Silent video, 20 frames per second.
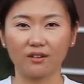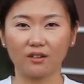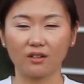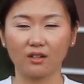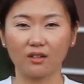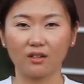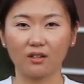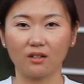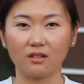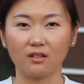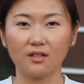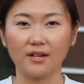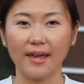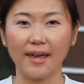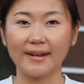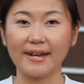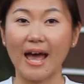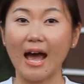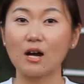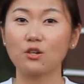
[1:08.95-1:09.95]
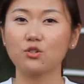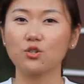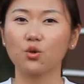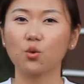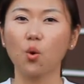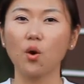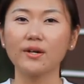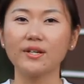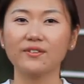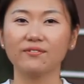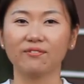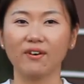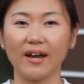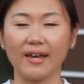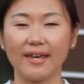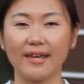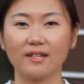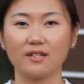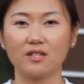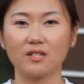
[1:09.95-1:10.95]
occur and how to
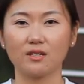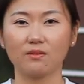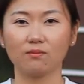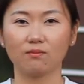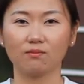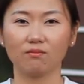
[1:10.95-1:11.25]
quantify it?